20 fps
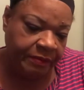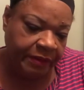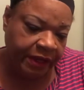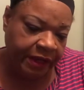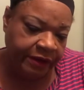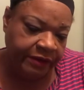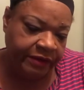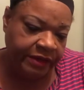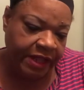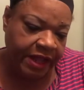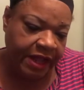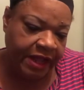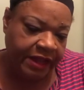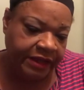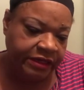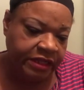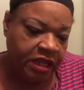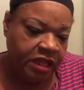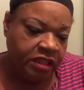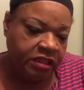
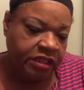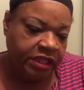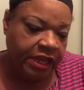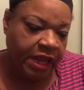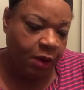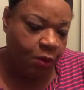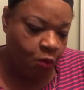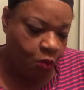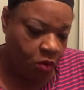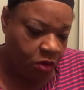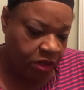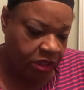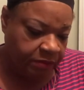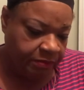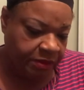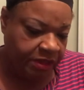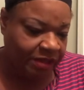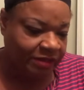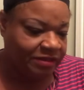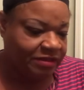hairline that I
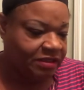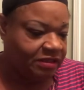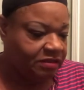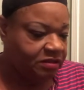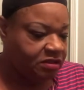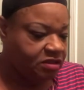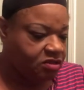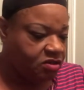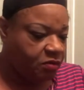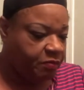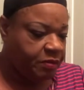wanted, because you know,